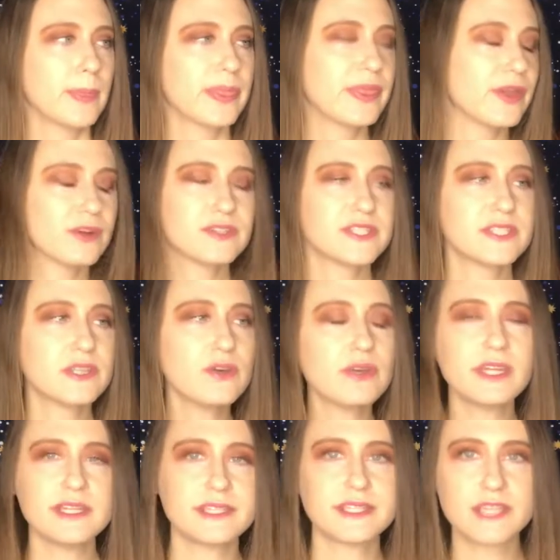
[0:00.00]
They're still
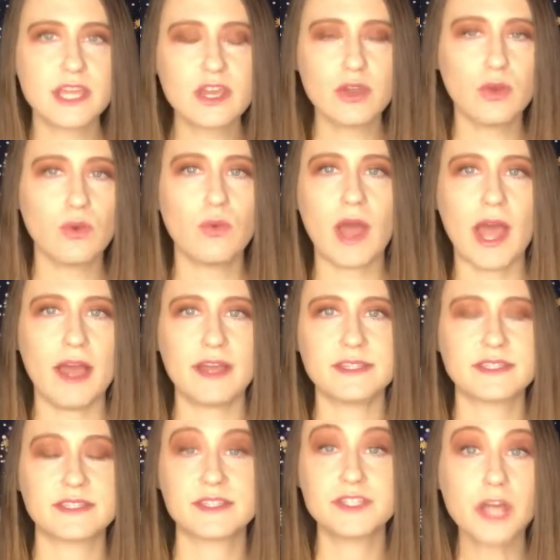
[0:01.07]
gonna see you
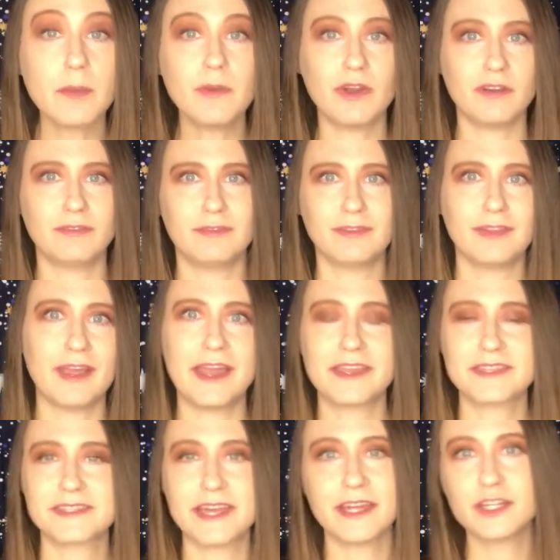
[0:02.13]
as stubborn, like
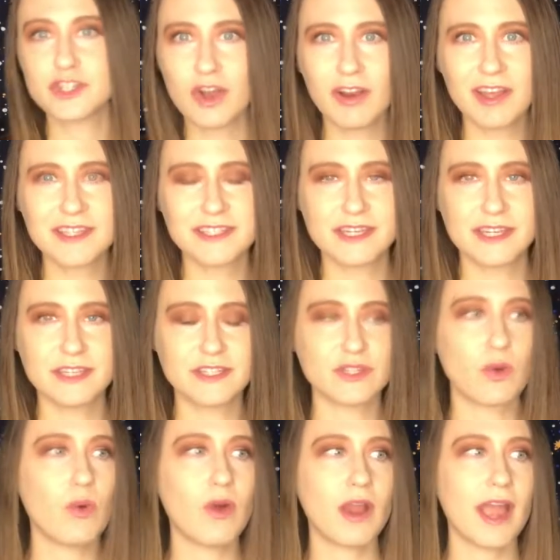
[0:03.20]
the sign of Taurus is,
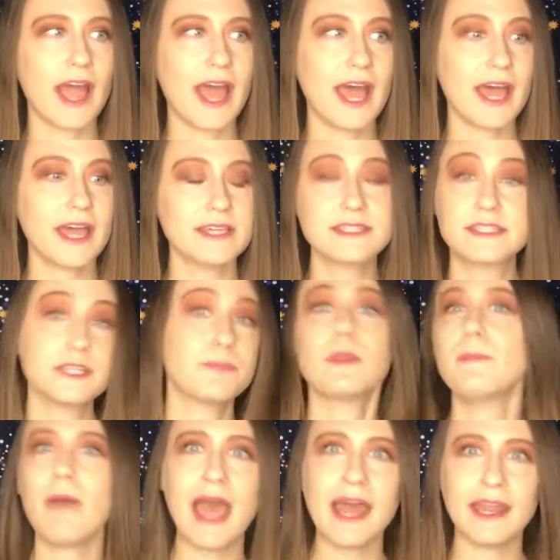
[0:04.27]
or as
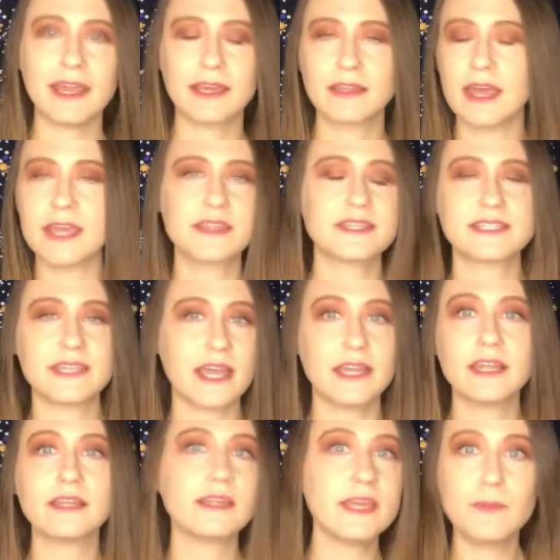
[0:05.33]
diplomatic, like the sign
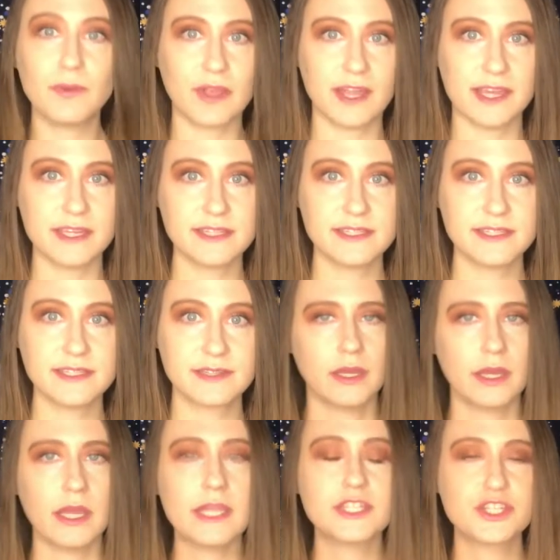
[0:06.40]
of Libra is.
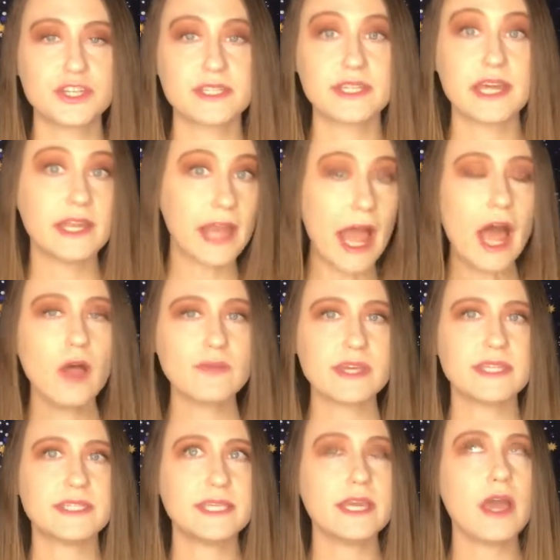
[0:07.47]
It's just that now they
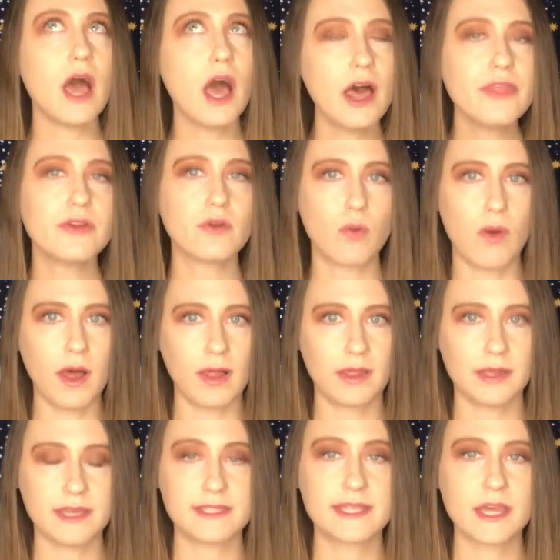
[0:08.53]
see other
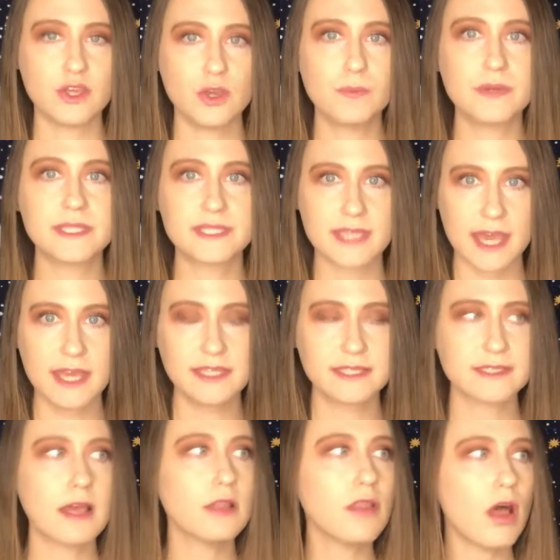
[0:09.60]
qualities that you
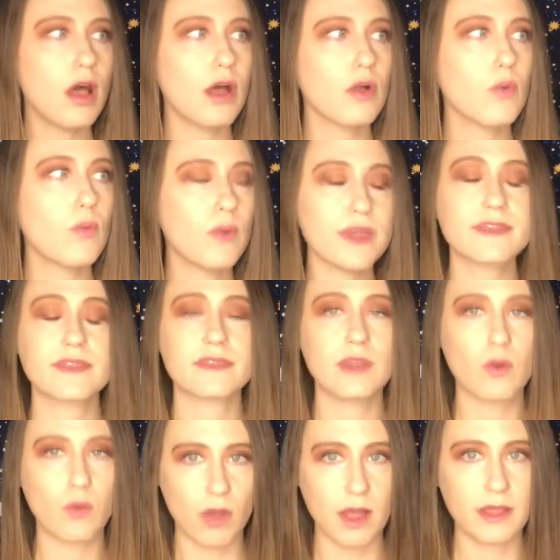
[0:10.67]
possess along with the
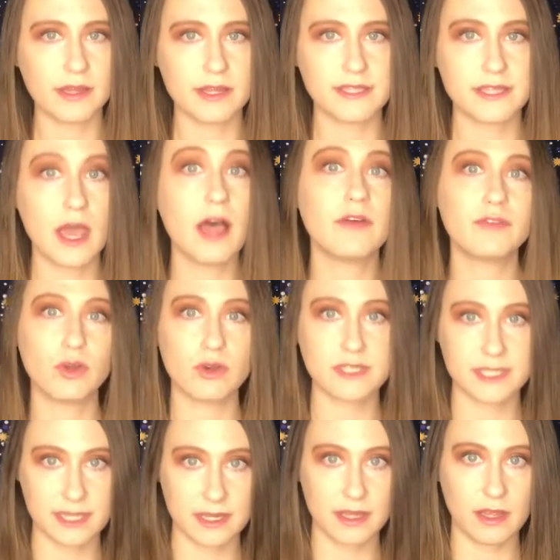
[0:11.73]
qualities of your
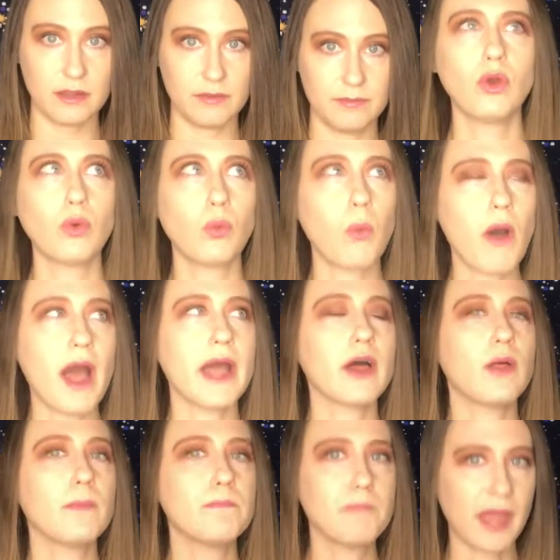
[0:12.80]
ascendant.
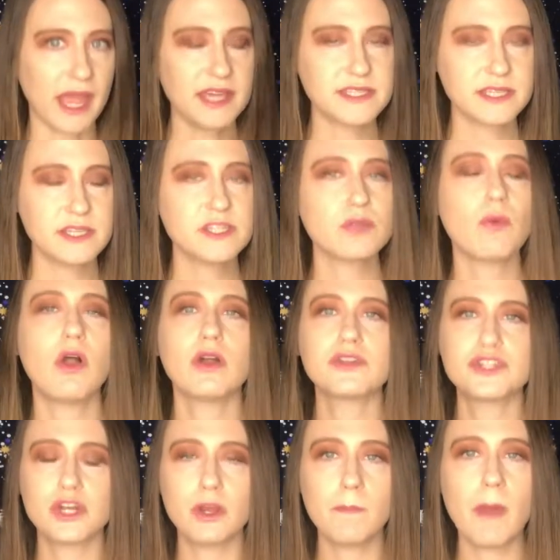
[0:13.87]
While mask is the wrong
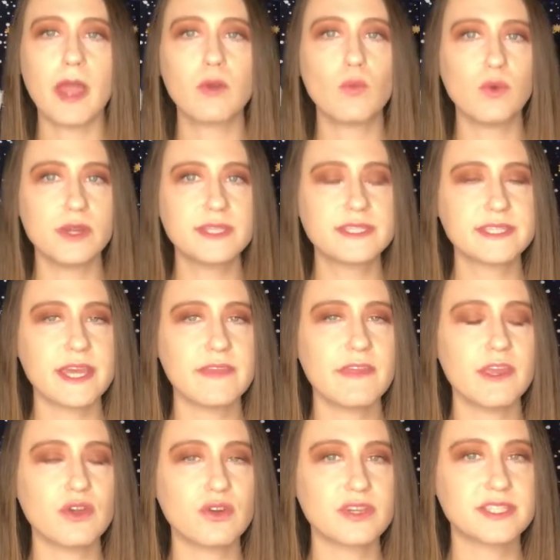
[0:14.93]
term, I would say
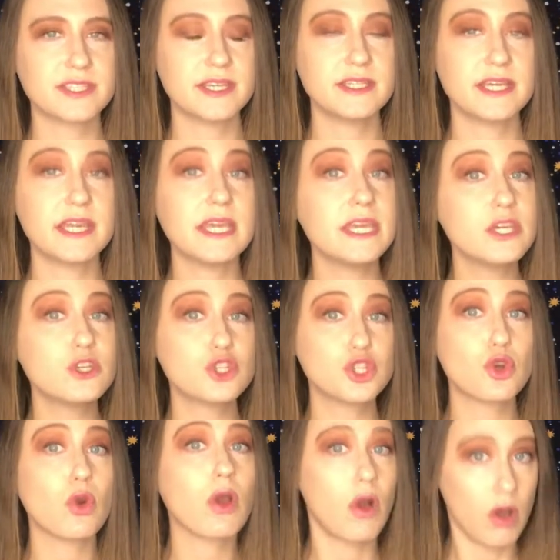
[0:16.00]
that your ascendant is
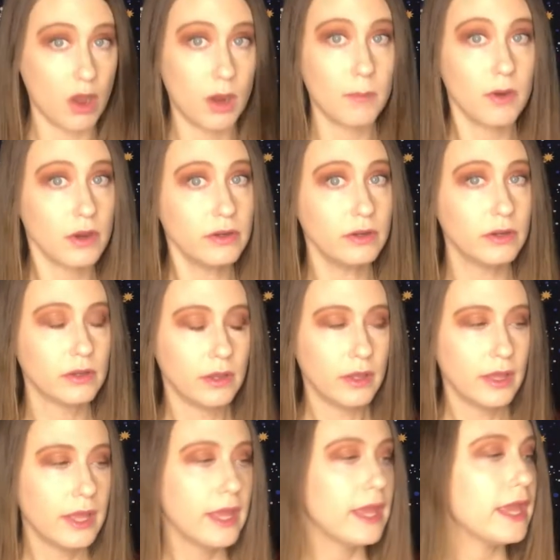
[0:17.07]
your armor.
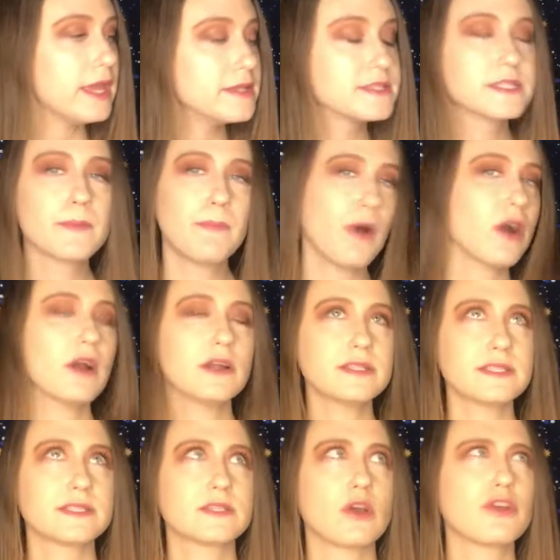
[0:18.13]
It's the
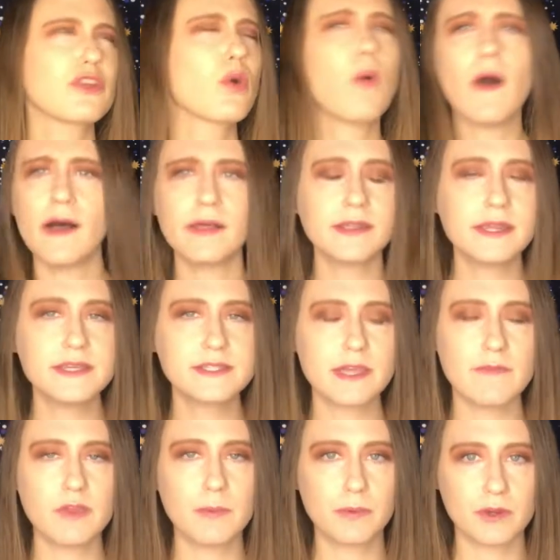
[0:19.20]
parts or the qualities
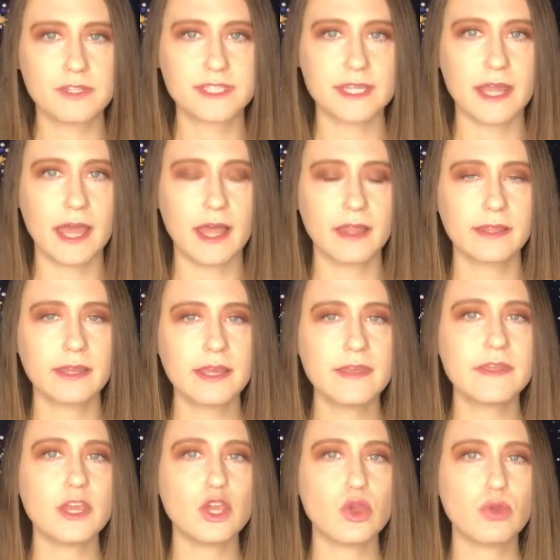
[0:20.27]
of your personality
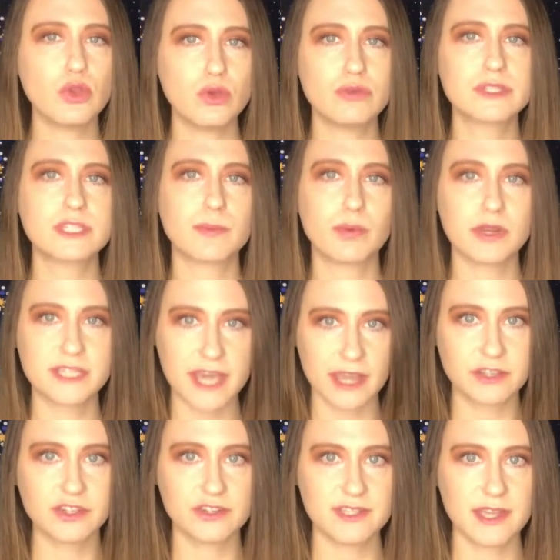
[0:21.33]
that you use to
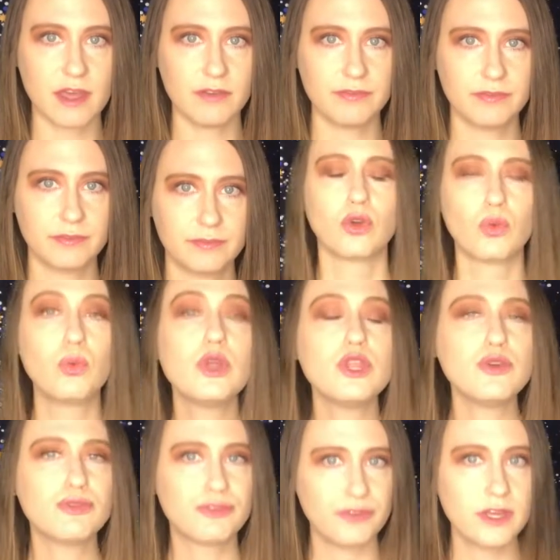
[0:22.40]
protect yourself. When
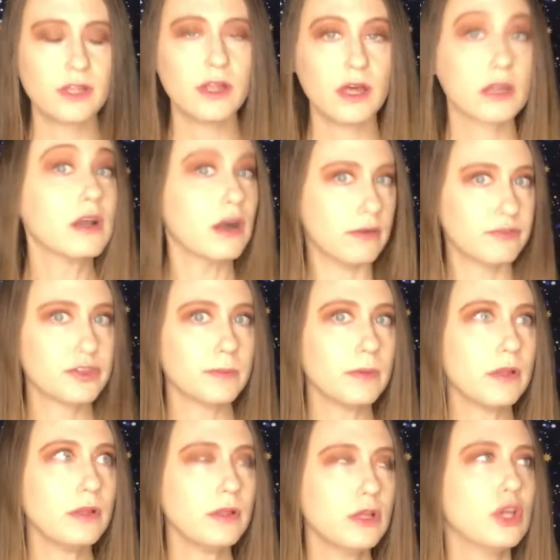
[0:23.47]
you feel
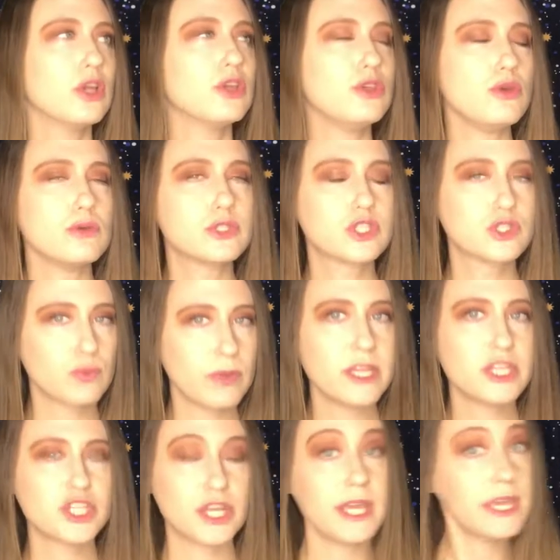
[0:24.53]
uncomfortable, you
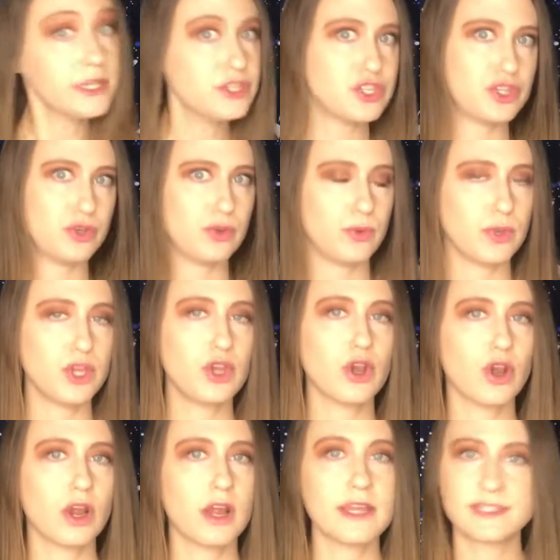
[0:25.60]
switch into
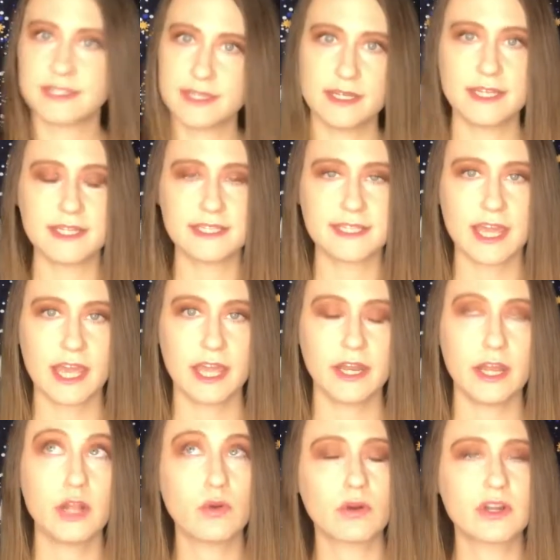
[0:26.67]
your ascendant sign
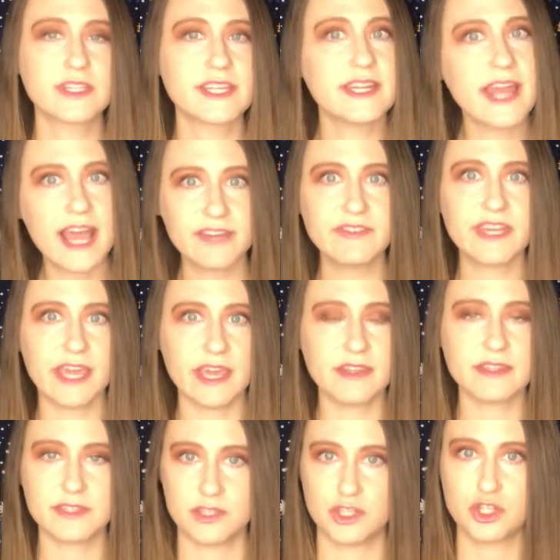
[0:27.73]
in order to navigate
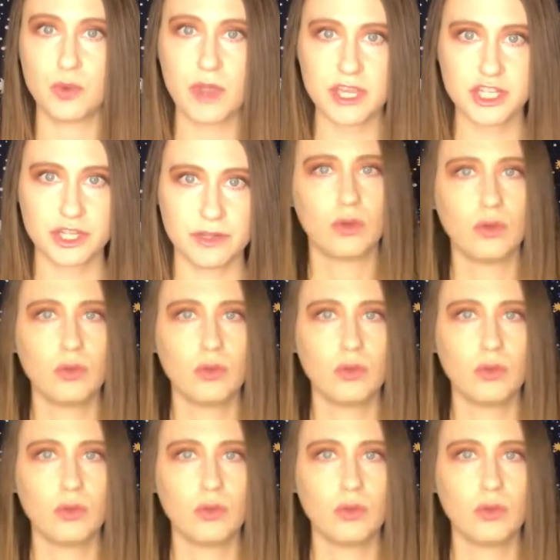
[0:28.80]
the situation.